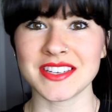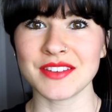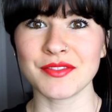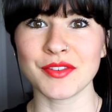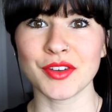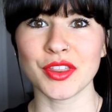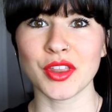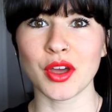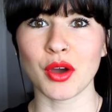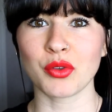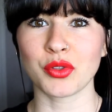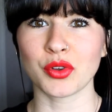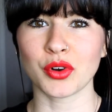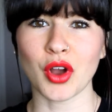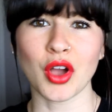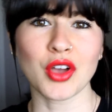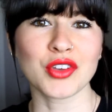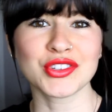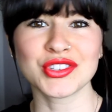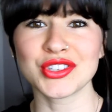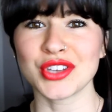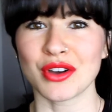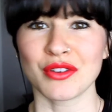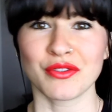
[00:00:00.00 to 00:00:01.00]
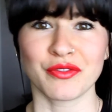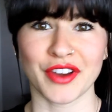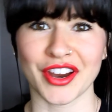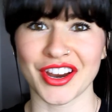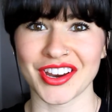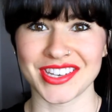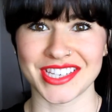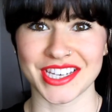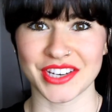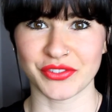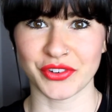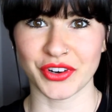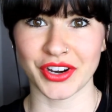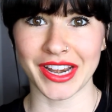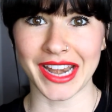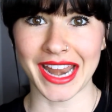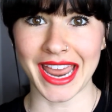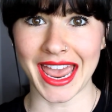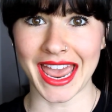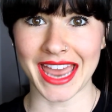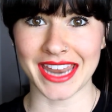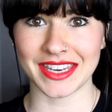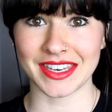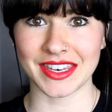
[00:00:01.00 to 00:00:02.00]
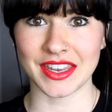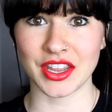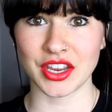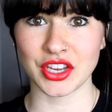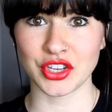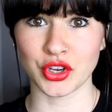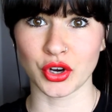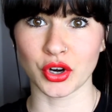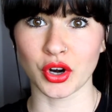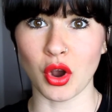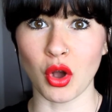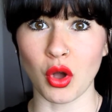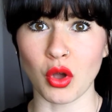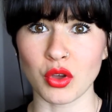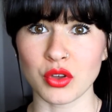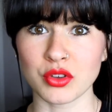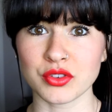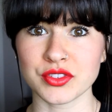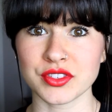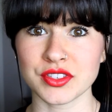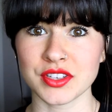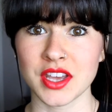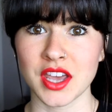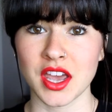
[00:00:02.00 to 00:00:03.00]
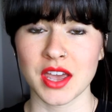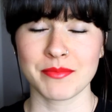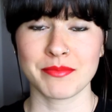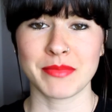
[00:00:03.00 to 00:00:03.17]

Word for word: even though they're all so very different and your goals